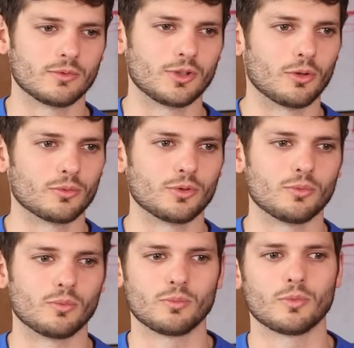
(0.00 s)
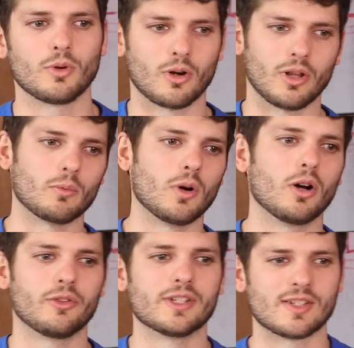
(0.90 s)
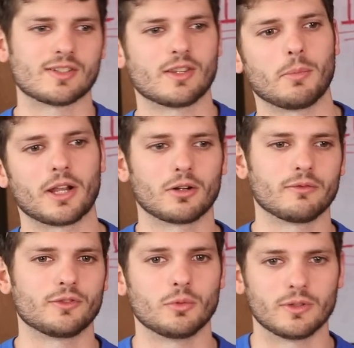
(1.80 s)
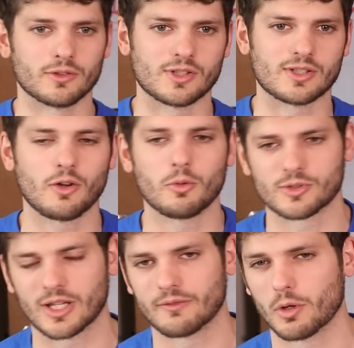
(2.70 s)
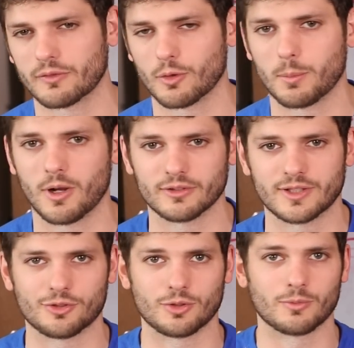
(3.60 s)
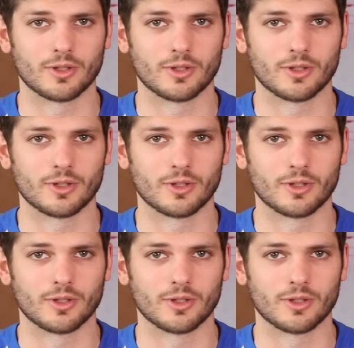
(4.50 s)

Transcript: you know, you are like, well, this is the better of two evils. This is almost like voting for a politician,